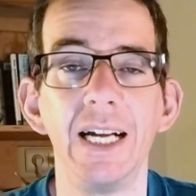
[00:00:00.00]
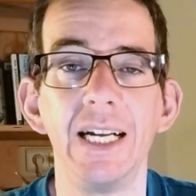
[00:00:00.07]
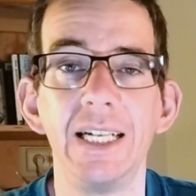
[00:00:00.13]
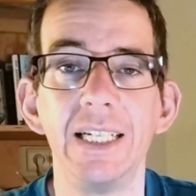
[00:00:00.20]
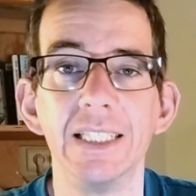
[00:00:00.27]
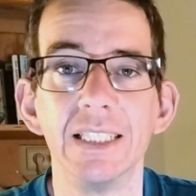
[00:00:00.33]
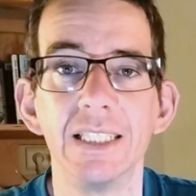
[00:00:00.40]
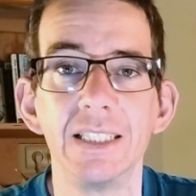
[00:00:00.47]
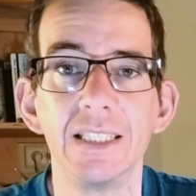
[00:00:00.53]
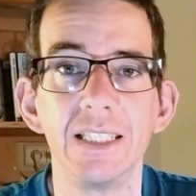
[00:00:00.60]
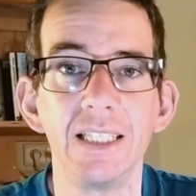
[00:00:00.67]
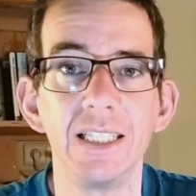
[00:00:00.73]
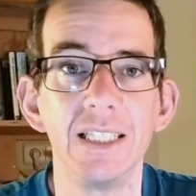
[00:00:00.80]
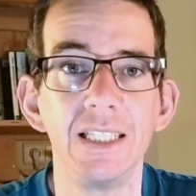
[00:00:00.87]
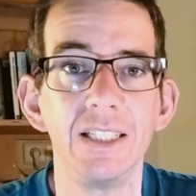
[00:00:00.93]
and
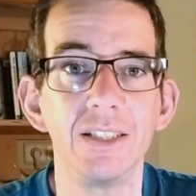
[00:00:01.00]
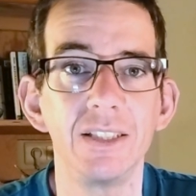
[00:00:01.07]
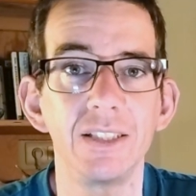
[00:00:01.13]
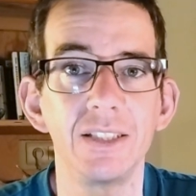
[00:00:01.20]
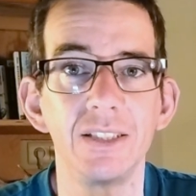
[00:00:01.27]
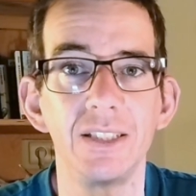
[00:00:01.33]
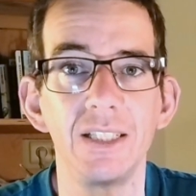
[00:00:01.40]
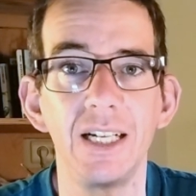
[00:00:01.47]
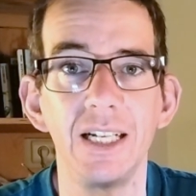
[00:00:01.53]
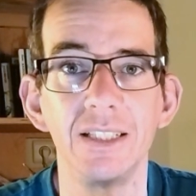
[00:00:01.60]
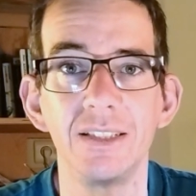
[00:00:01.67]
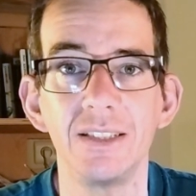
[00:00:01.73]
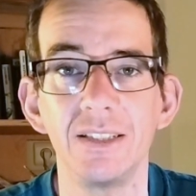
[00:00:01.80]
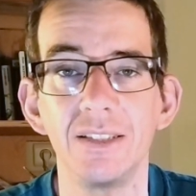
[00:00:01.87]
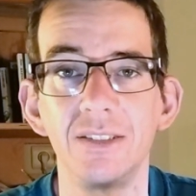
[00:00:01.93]
it also
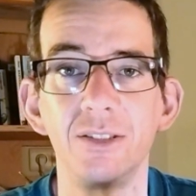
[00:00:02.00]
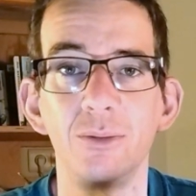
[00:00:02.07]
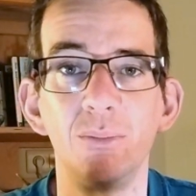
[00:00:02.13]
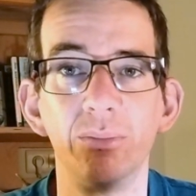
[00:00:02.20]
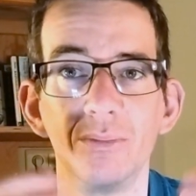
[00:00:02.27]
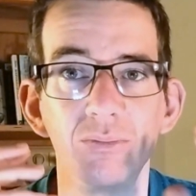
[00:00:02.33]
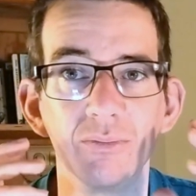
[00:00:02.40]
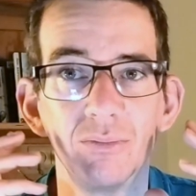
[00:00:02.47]
has some